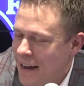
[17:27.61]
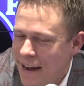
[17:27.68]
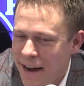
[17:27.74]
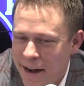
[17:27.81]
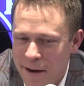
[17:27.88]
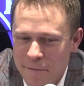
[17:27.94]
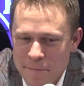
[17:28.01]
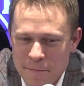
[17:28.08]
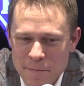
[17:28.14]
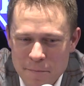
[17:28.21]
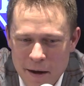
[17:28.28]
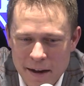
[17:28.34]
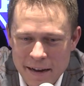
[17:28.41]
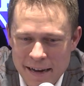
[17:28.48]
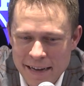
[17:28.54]

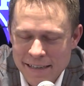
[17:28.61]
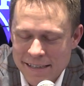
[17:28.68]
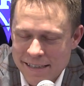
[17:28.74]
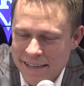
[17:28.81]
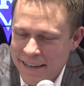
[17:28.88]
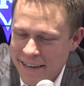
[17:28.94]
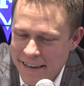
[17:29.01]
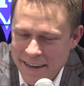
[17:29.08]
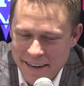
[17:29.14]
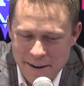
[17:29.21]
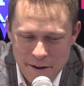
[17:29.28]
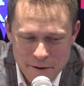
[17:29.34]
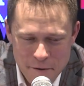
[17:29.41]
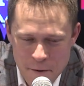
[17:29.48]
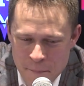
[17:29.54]
But he's, you
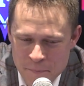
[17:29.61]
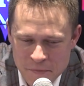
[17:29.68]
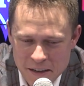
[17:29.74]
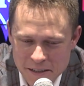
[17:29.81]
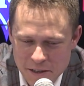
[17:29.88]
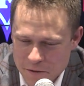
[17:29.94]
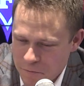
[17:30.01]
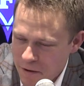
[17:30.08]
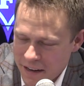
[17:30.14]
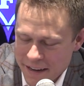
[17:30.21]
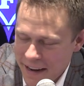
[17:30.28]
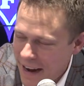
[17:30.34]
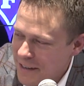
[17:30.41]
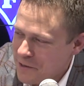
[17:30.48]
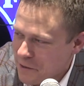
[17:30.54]
know, just really,
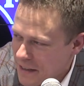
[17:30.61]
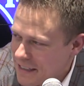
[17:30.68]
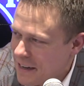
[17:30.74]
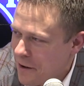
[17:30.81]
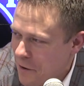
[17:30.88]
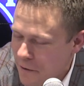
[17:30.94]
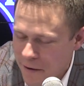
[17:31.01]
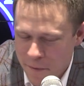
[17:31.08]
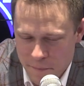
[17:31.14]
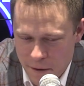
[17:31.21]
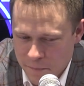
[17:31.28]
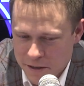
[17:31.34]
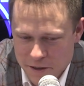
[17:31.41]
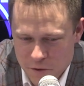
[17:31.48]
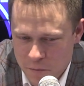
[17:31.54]
as you can tell,
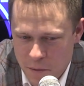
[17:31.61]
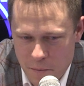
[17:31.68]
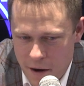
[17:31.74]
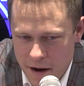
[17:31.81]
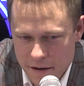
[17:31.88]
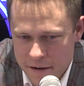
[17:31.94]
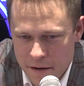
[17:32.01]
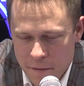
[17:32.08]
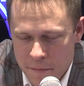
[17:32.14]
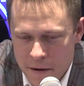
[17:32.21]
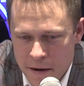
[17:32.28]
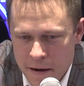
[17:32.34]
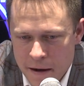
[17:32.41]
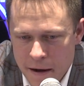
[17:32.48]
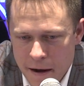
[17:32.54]
I'm just super proud of
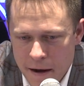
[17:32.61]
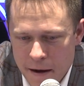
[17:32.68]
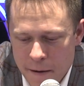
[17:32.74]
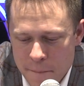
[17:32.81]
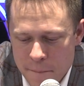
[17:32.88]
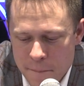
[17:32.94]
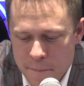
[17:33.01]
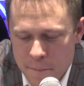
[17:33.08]
him.